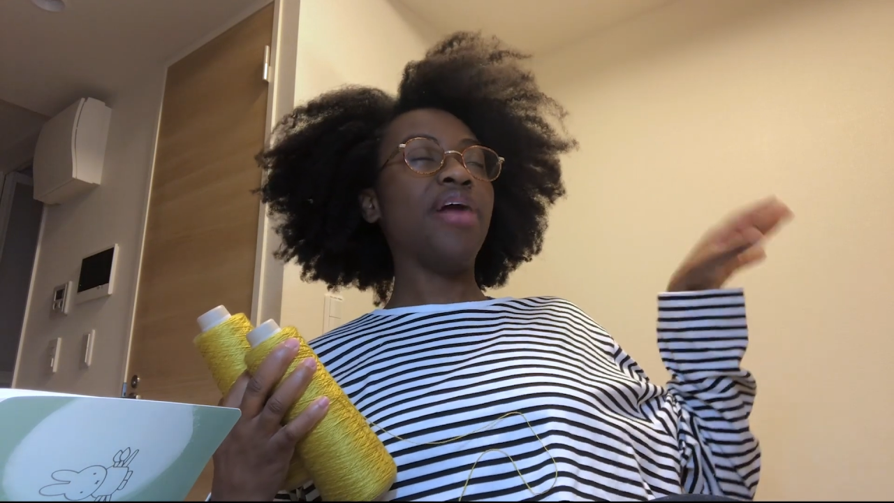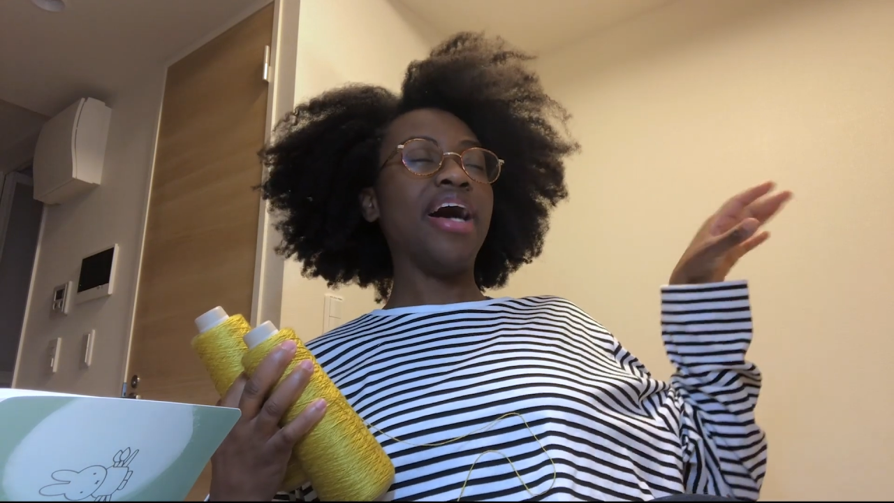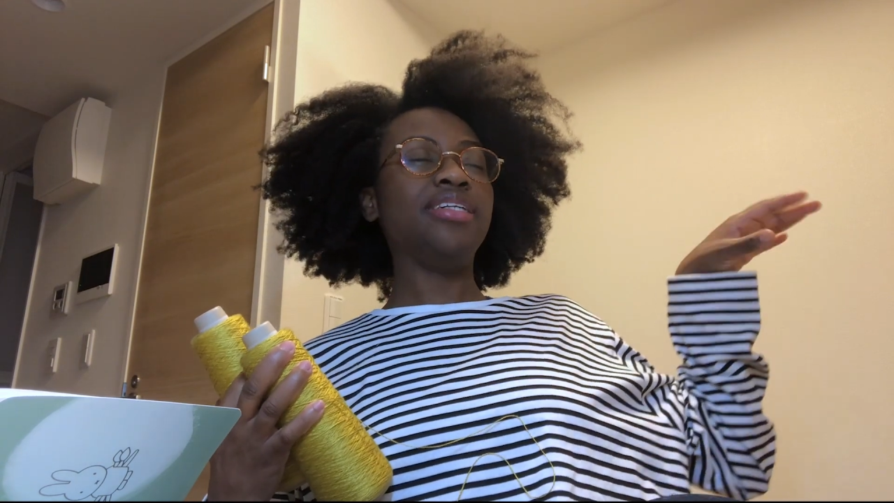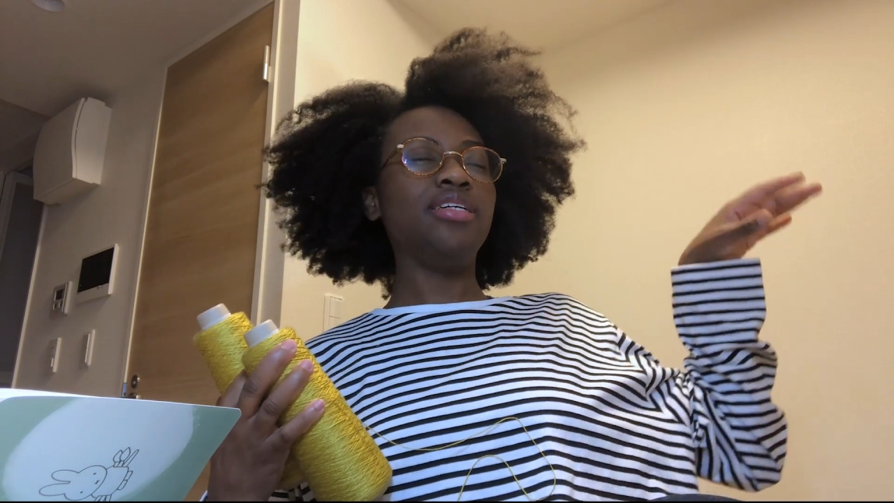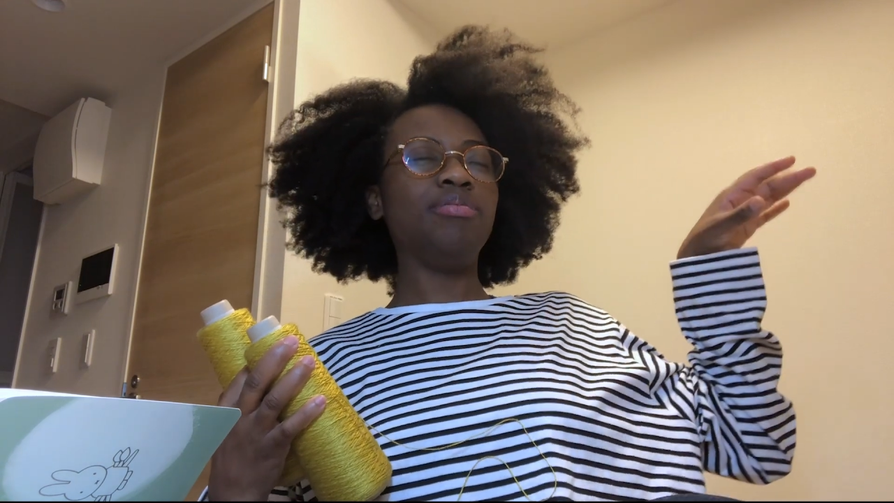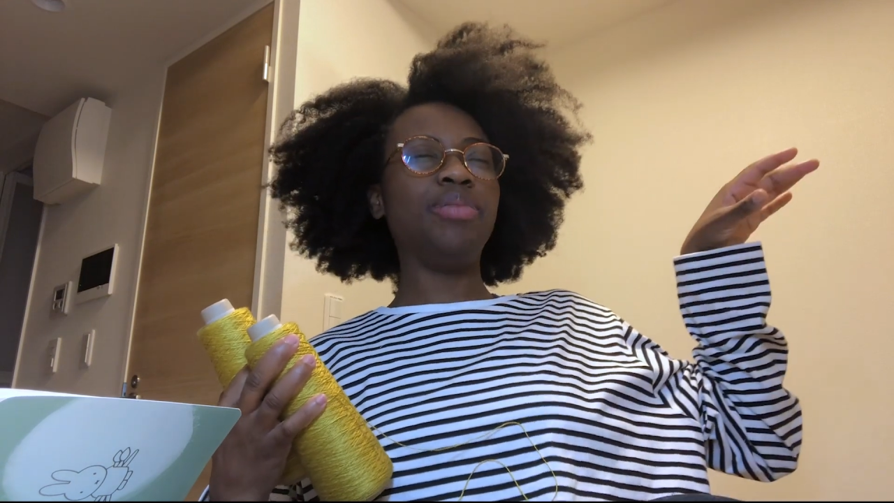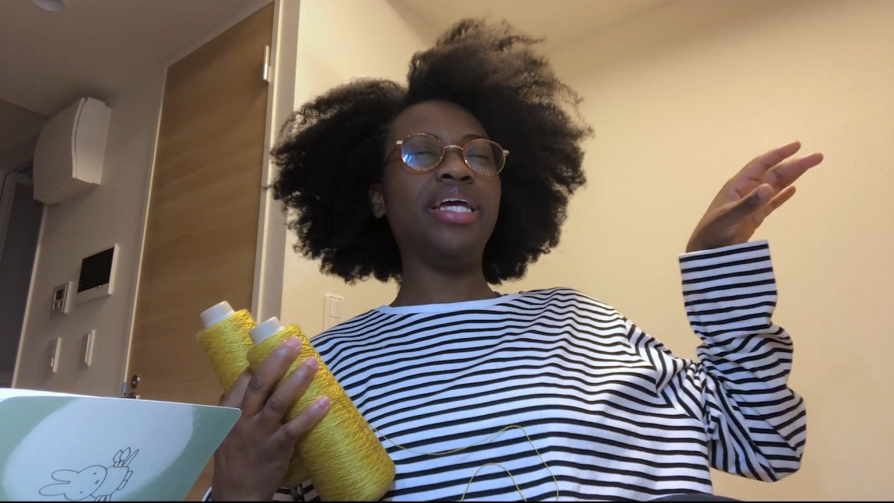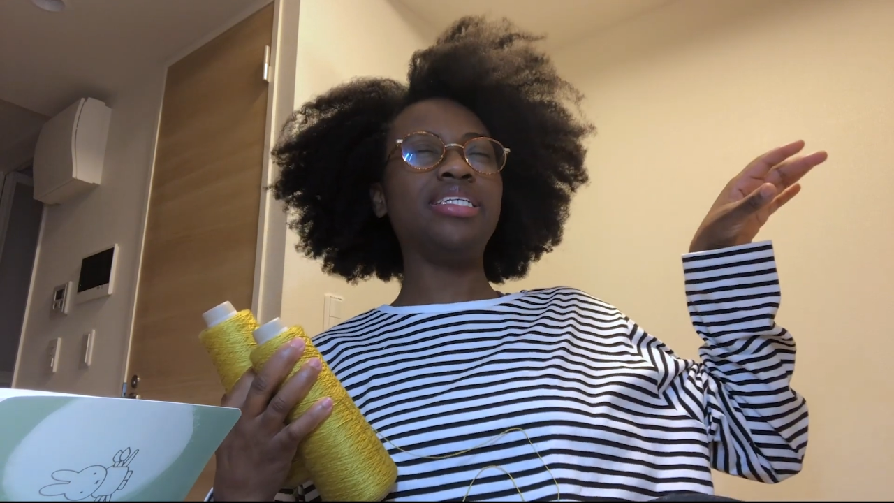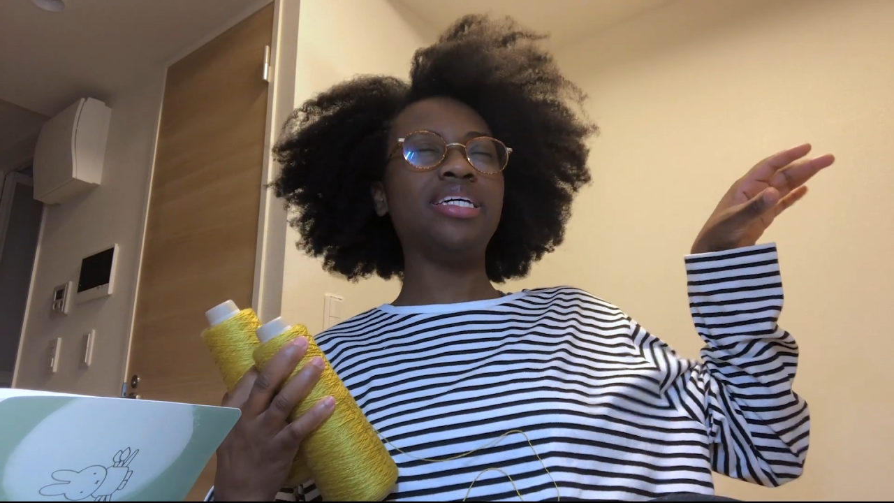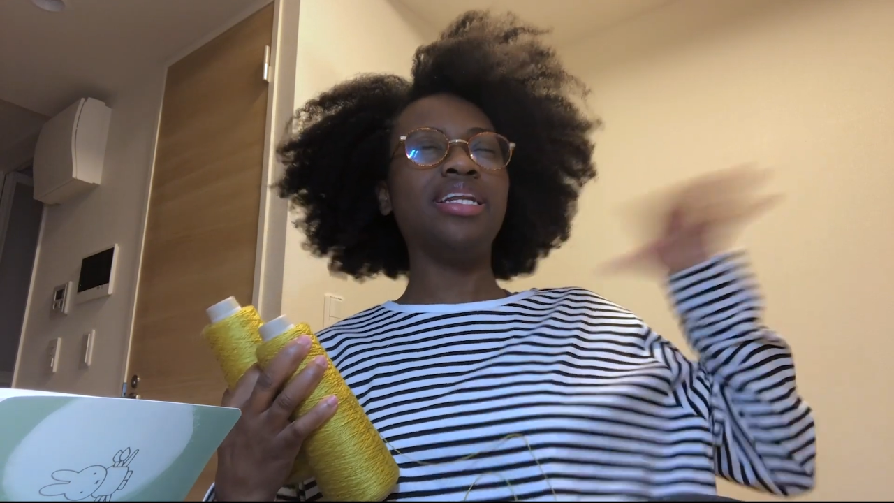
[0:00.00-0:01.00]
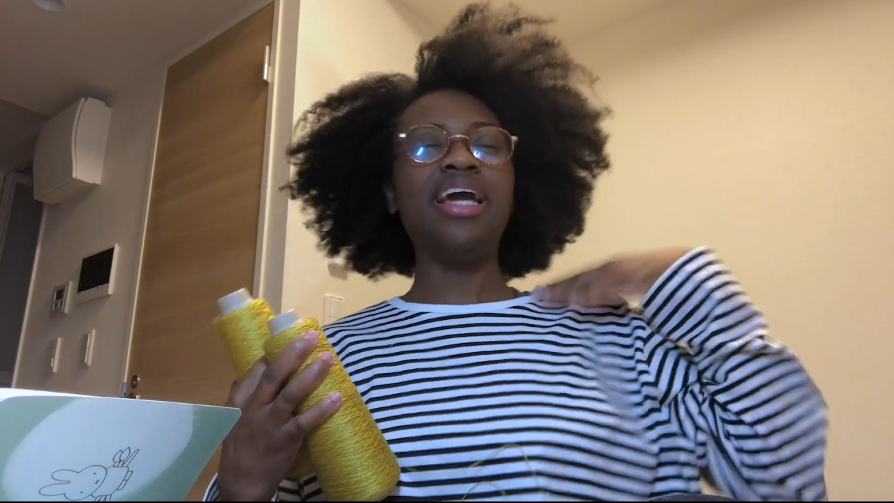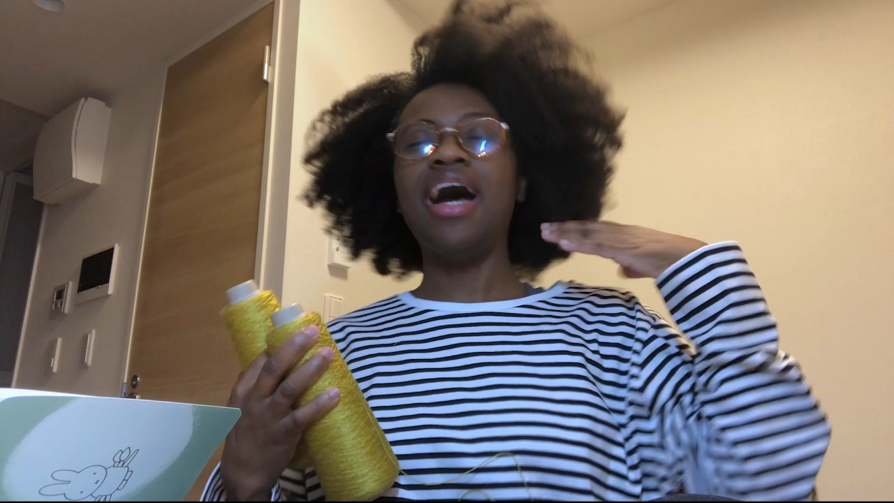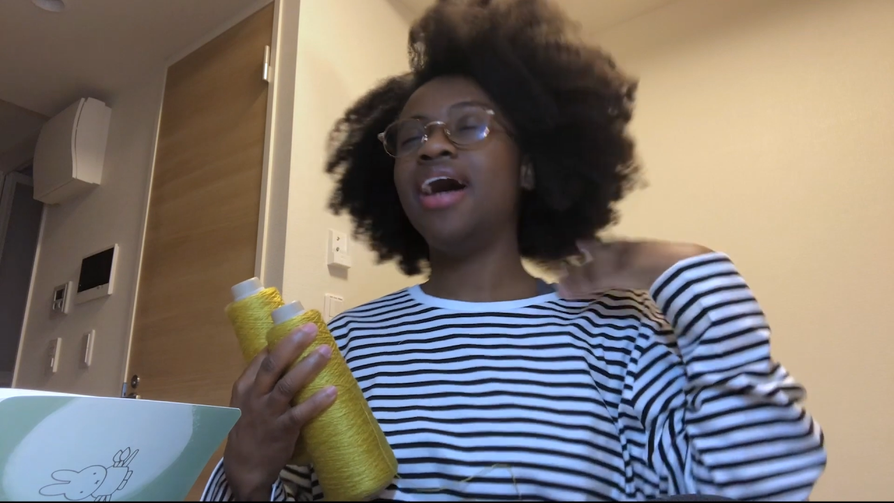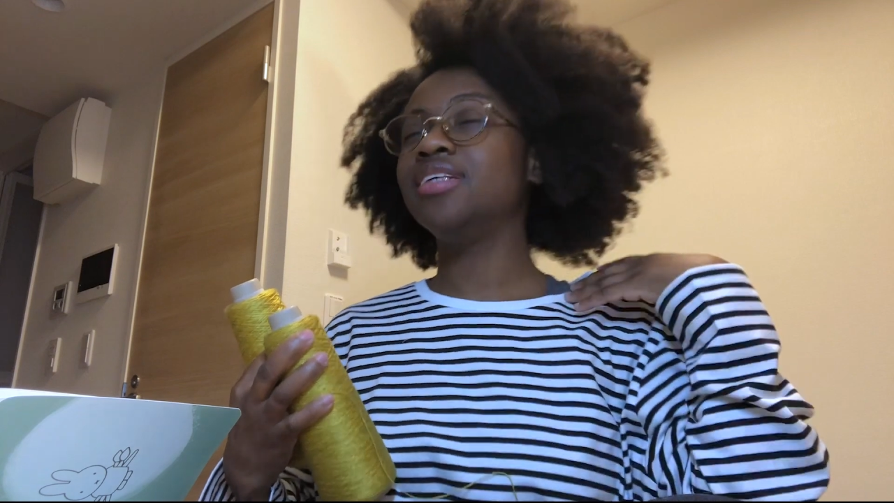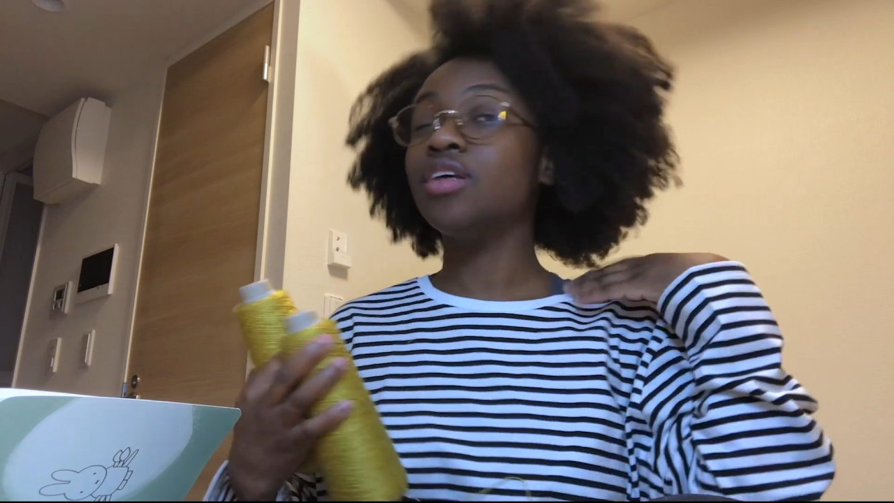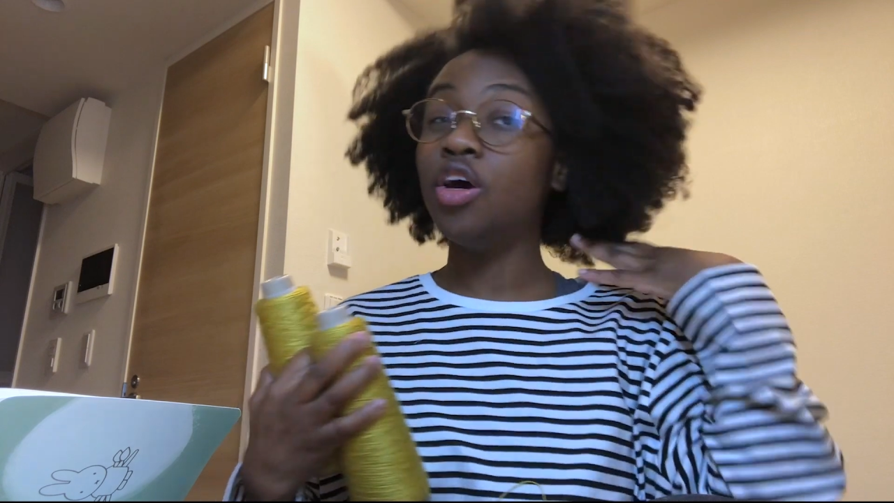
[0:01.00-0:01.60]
pattern basically has